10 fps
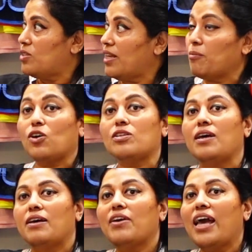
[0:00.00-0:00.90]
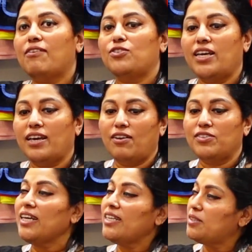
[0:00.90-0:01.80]
towards thing because we have to take care
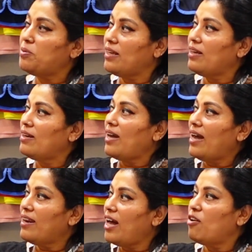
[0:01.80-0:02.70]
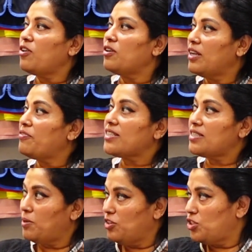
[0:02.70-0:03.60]
of the ETP and how it affects
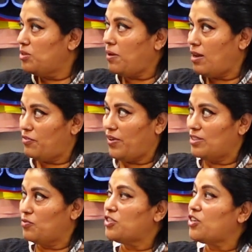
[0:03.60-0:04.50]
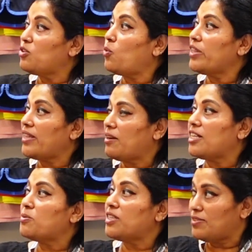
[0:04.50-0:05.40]
the pollution part of it. So we try to avoid that
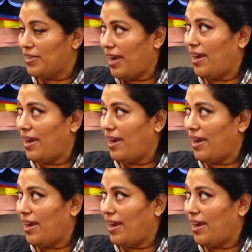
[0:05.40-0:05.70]
as much as we